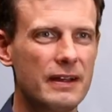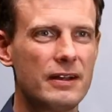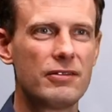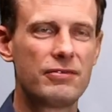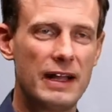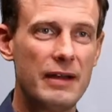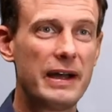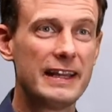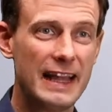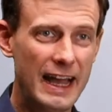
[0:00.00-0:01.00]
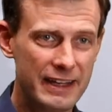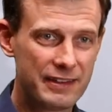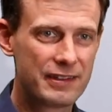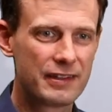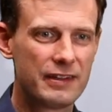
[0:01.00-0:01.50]

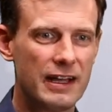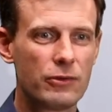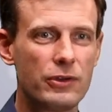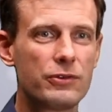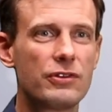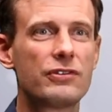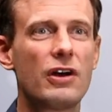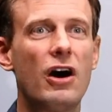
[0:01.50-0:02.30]
Fly-by-light now uses